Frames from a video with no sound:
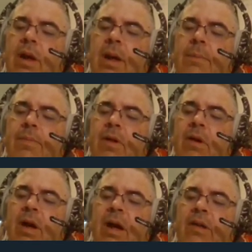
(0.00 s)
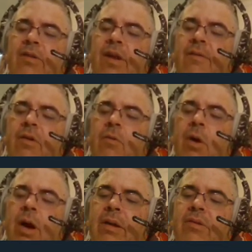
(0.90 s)
up the ice-covered
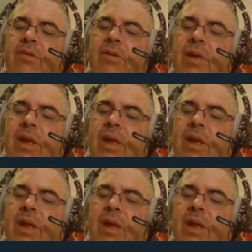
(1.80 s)
rocks.